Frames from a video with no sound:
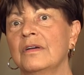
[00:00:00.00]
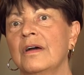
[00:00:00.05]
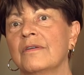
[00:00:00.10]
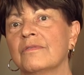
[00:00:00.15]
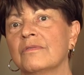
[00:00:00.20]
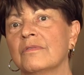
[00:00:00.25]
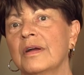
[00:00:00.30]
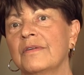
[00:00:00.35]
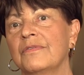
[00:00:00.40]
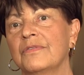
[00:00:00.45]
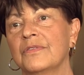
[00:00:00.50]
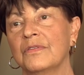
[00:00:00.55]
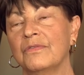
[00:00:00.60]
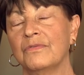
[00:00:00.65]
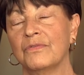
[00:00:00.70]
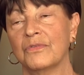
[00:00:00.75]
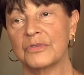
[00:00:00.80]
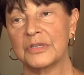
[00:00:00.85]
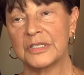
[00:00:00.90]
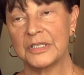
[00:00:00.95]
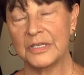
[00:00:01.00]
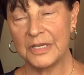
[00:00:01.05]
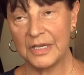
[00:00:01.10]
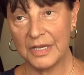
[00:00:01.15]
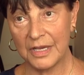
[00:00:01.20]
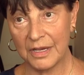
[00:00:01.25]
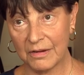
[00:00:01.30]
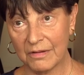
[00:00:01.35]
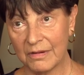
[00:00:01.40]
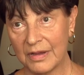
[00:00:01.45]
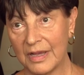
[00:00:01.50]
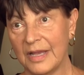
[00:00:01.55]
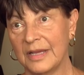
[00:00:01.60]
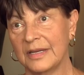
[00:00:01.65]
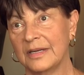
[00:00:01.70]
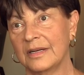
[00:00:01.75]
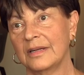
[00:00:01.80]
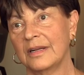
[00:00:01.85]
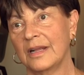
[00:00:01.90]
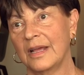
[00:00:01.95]
chavurah for the first year
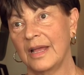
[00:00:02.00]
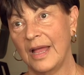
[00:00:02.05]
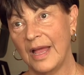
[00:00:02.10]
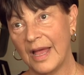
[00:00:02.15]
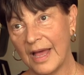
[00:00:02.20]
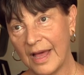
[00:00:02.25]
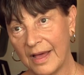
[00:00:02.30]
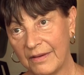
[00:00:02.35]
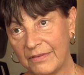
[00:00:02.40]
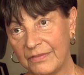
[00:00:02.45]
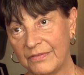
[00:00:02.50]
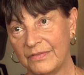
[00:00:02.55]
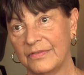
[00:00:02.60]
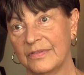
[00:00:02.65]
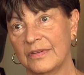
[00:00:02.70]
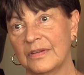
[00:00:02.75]
and a half